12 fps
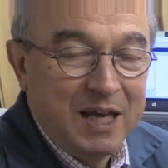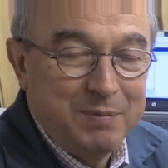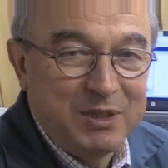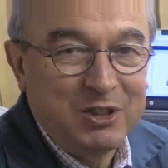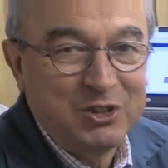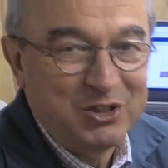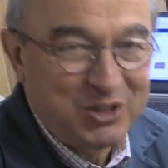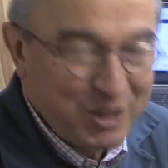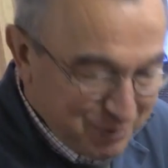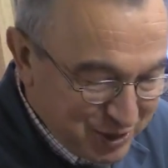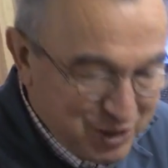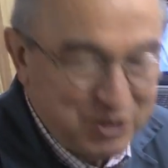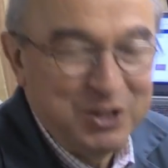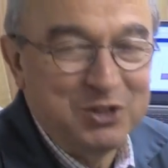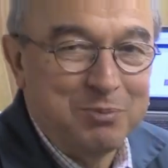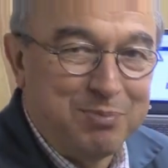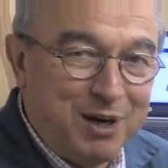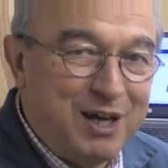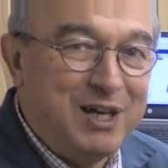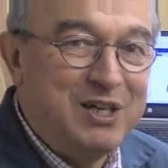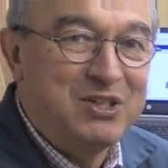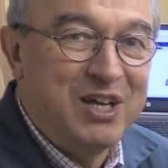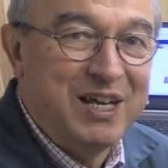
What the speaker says: And because it's a competition, there's a prize,